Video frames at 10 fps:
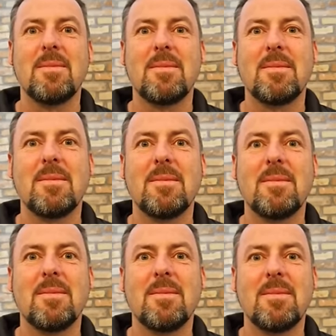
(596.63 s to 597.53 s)

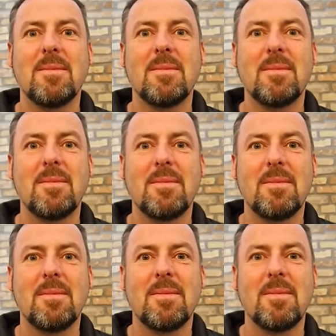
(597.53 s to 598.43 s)

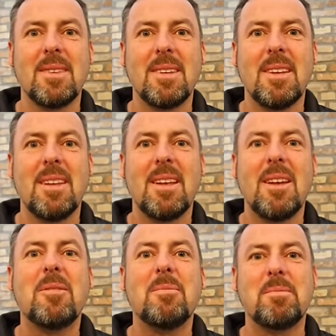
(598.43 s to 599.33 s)

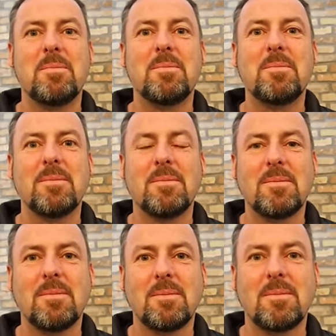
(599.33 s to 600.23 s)

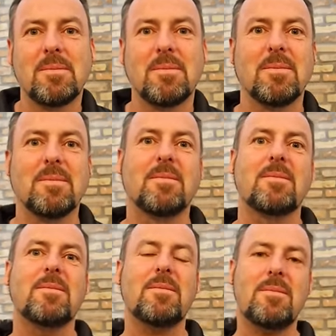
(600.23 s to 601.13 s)

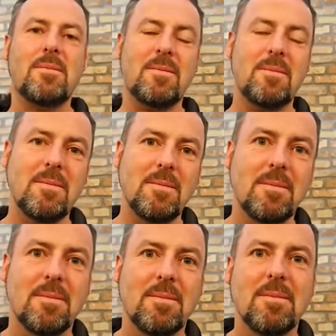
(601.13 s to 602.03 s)
(not speaking)